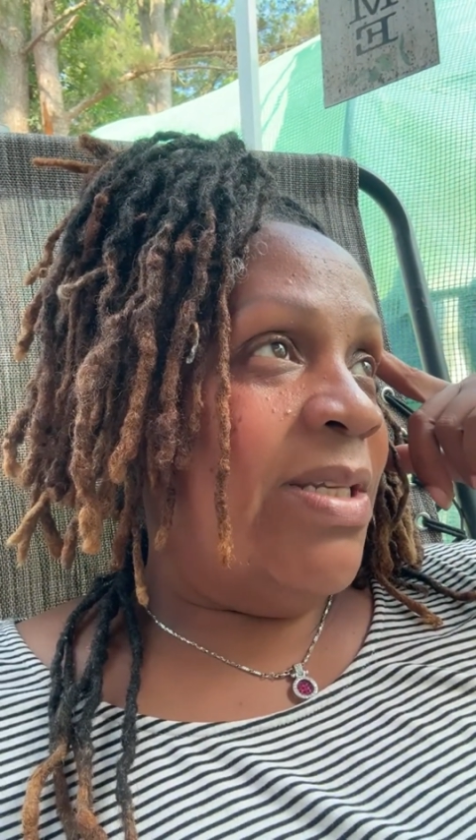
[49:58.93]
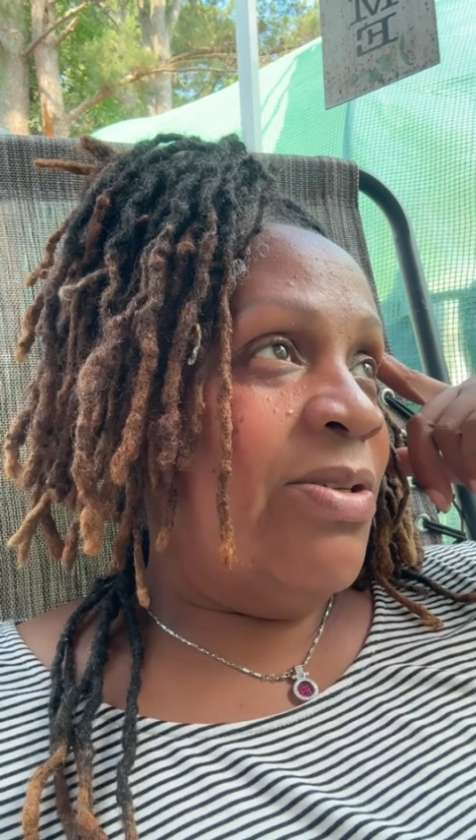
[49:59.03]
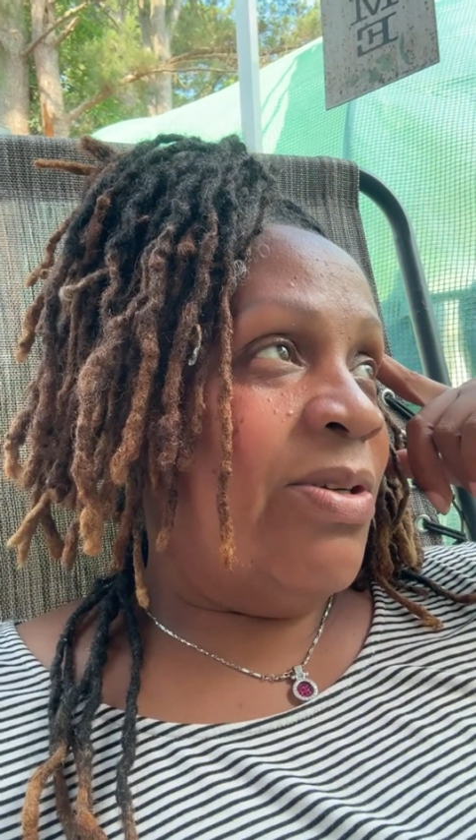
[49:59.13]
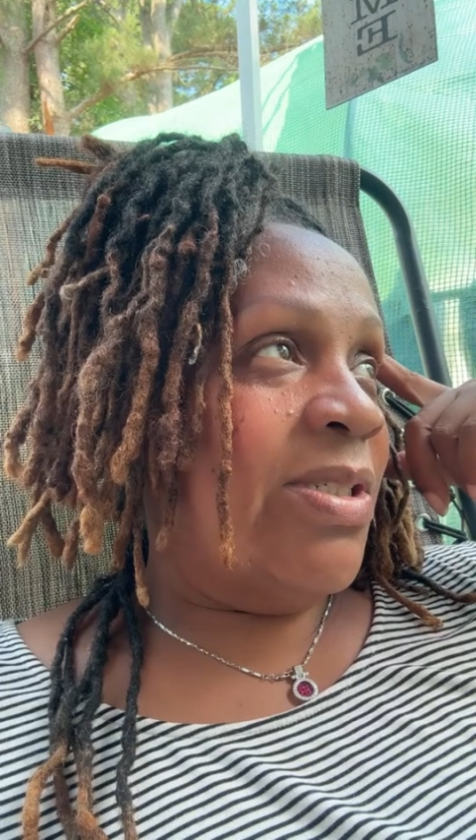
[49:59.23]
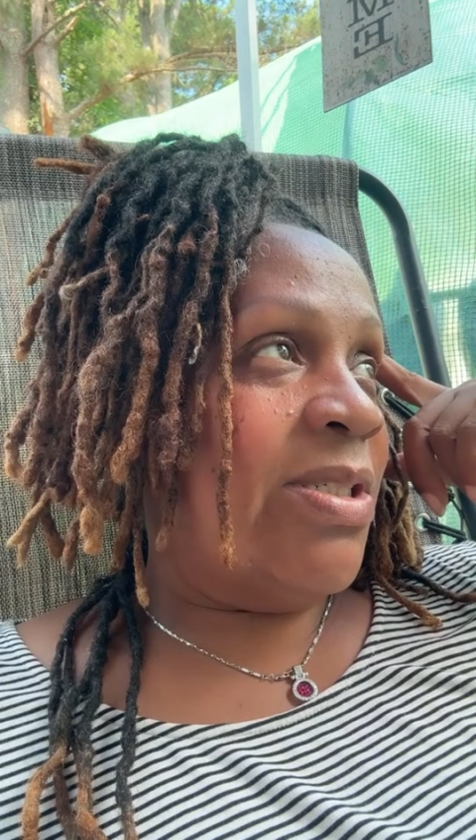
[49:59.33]
you
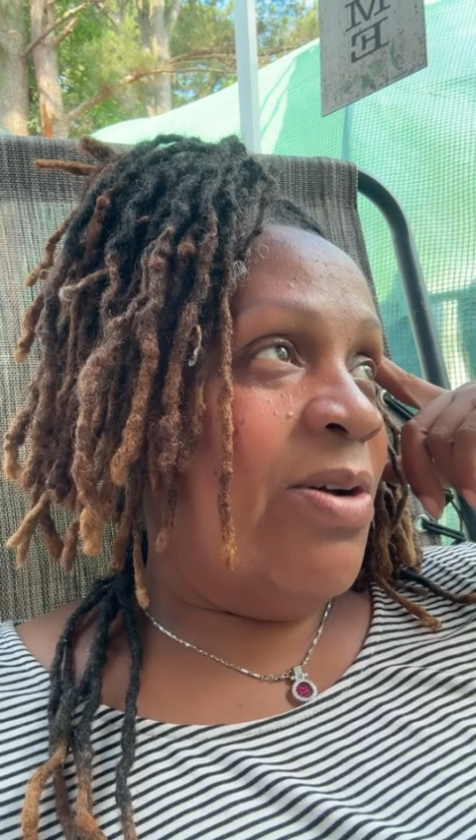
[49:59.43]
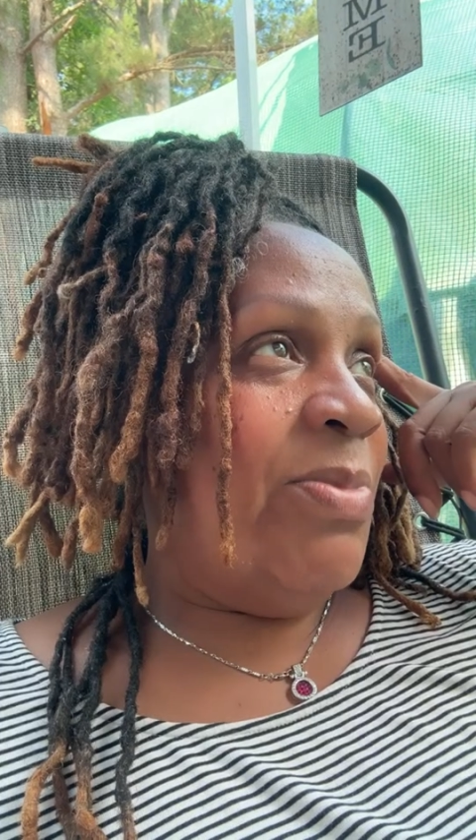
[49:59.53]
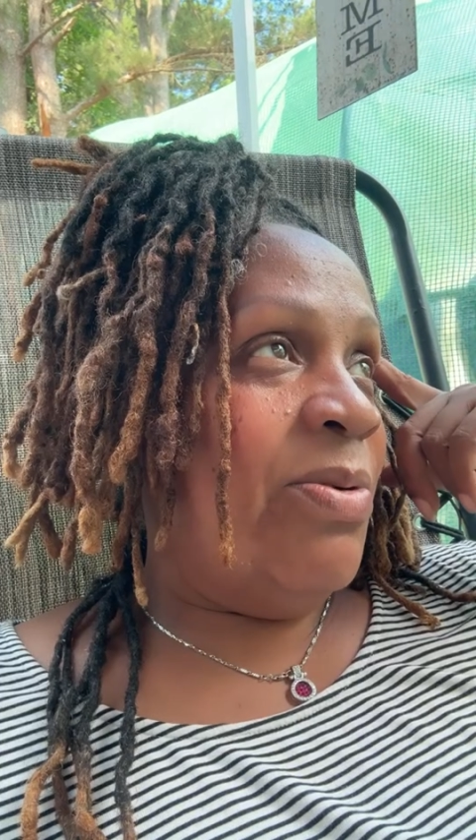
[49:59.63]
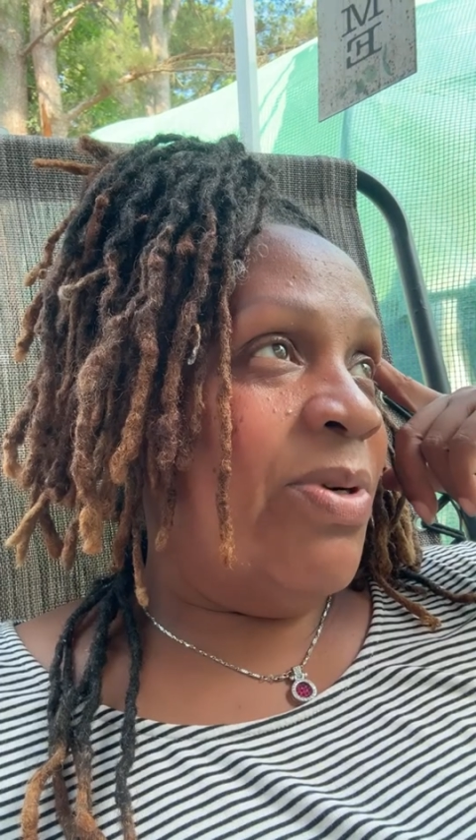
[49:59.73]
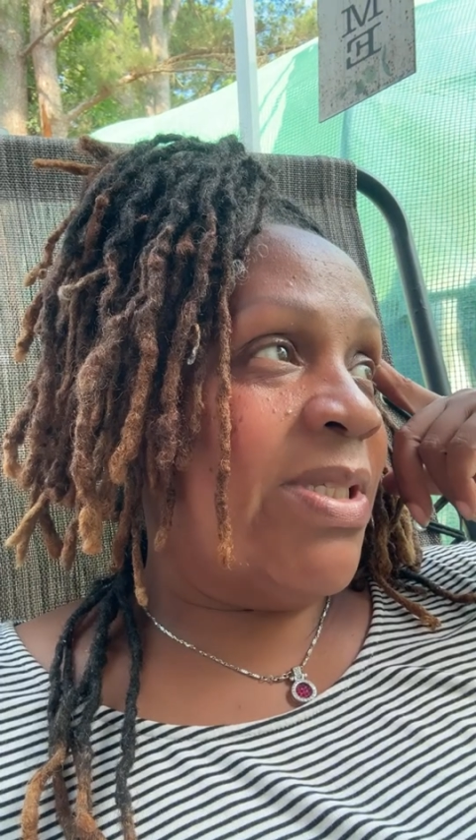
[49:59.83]
can show
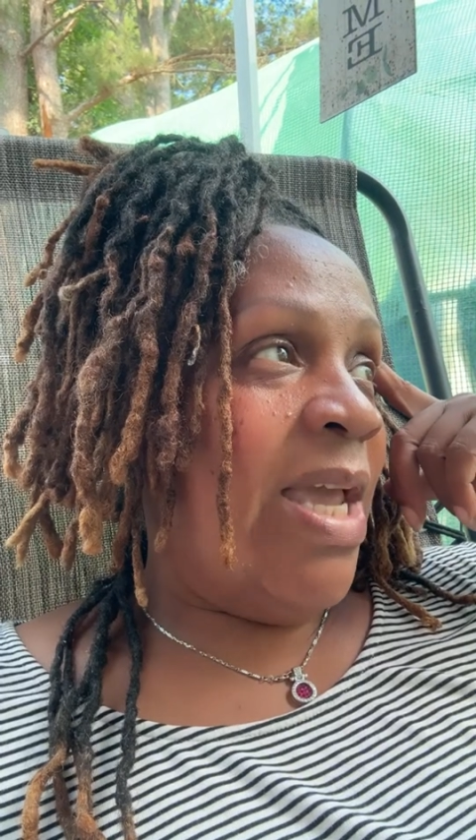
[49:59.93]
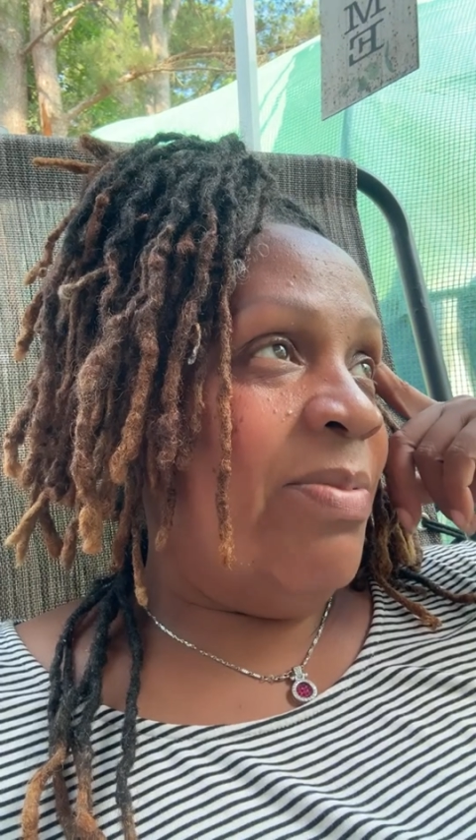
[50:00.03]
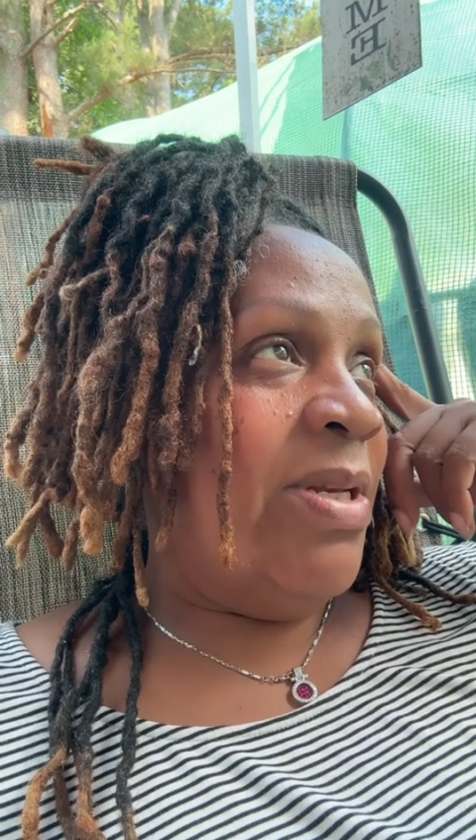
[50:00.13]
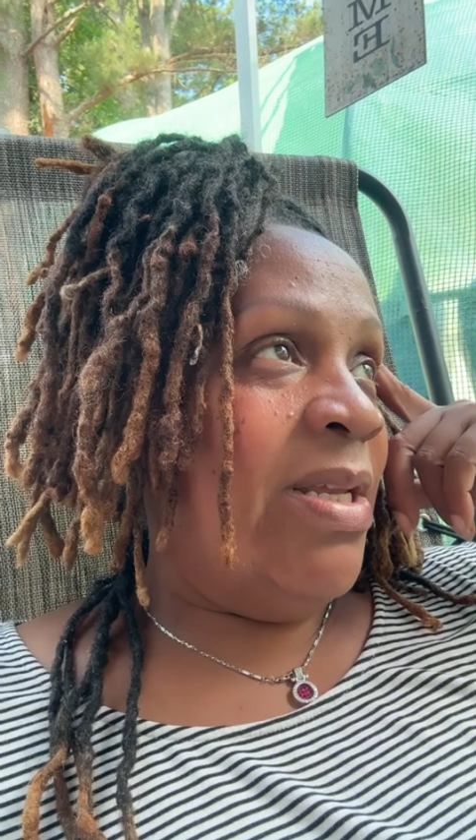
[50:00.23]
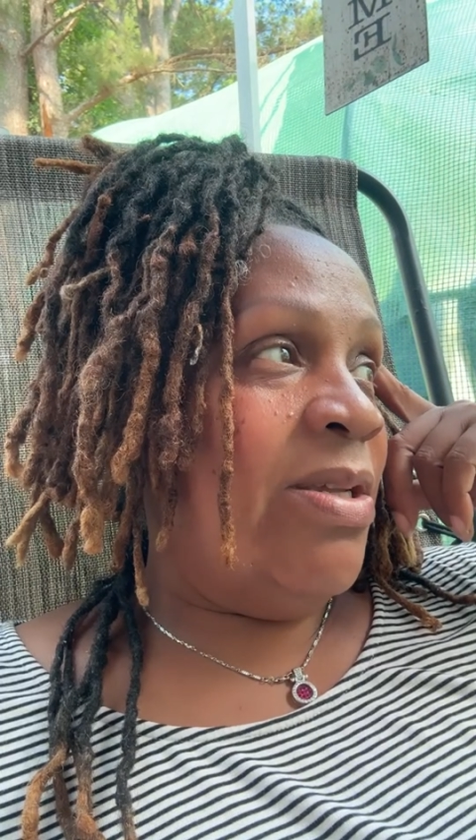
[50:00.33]
me what's
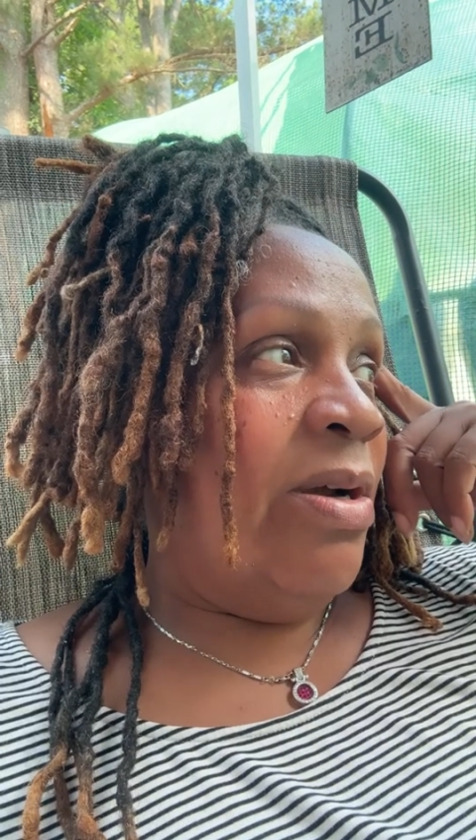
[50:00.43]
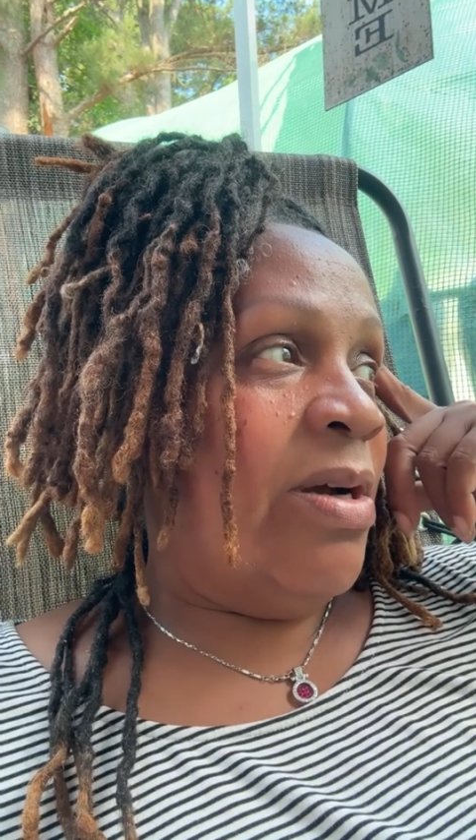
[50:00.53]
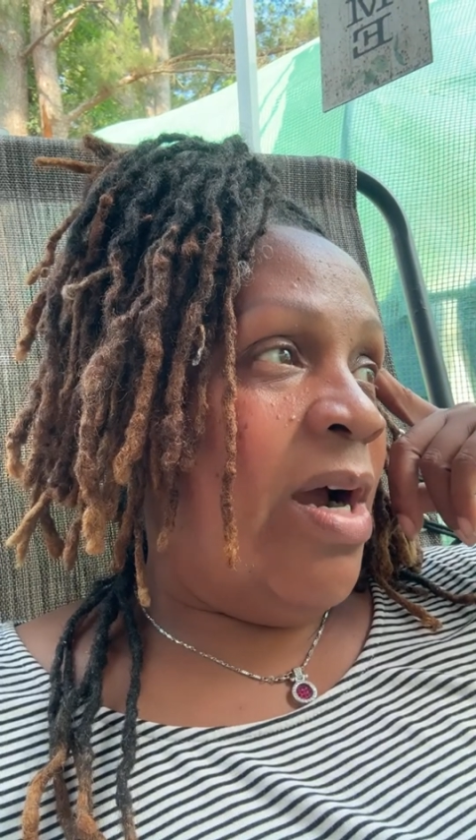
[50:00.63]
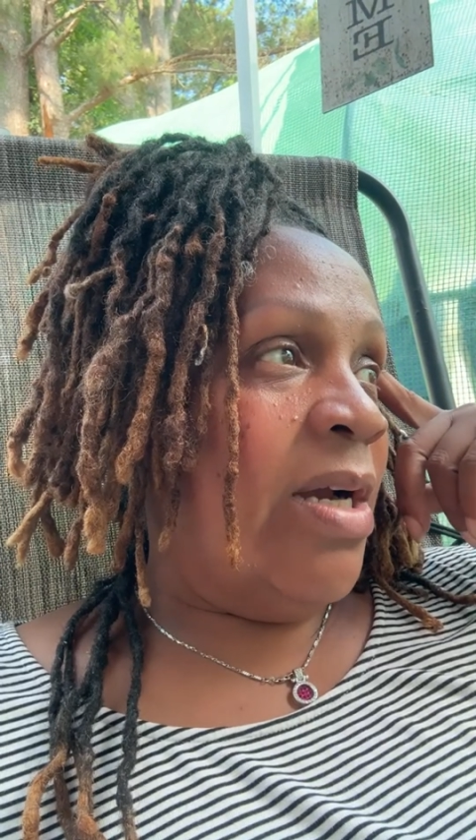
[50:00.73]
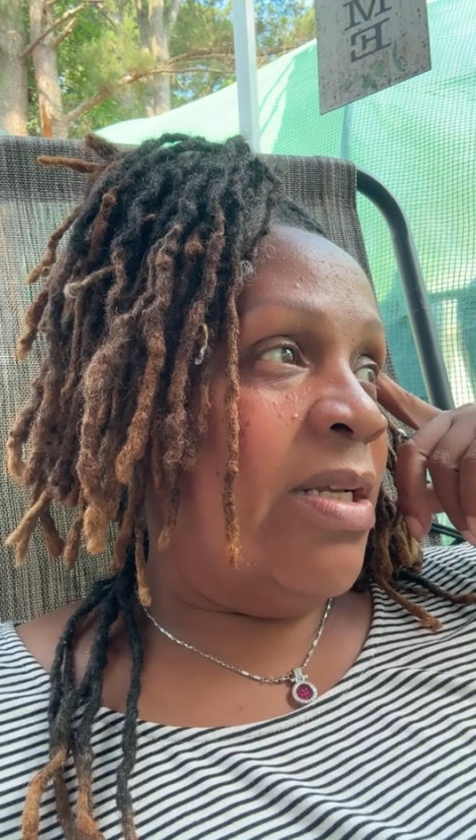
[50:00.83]
happening in your
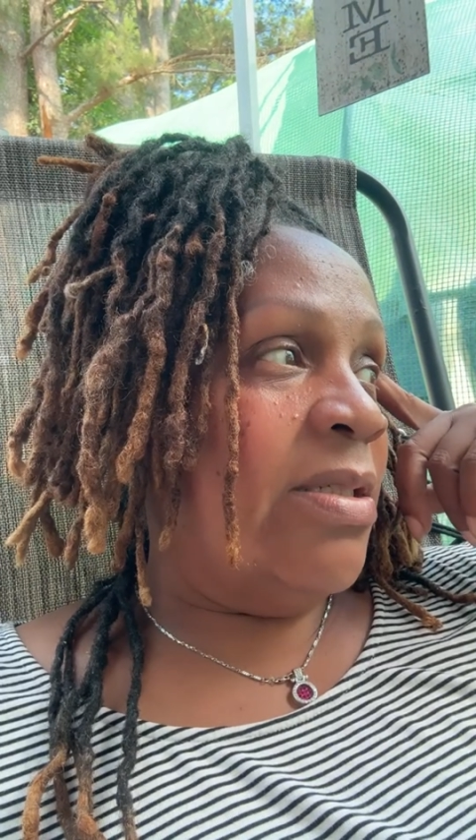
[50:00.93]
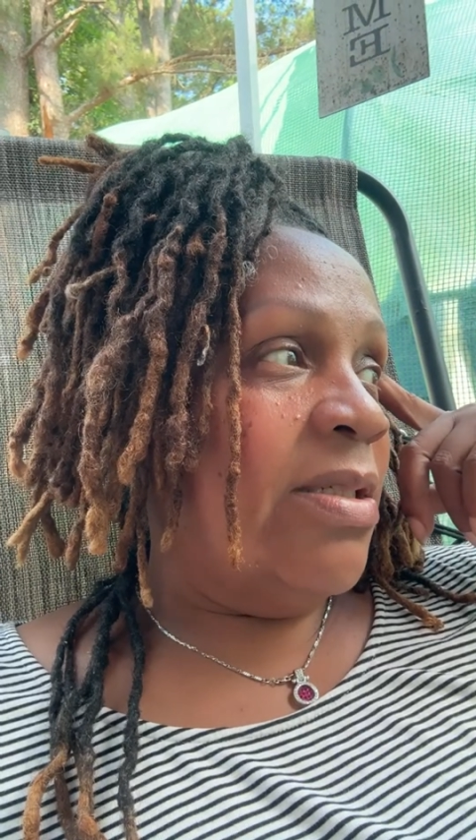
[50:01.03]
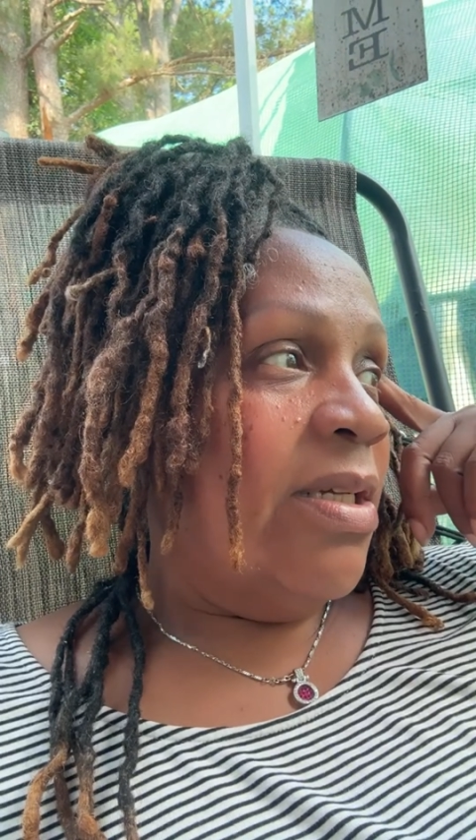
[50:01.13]
garden,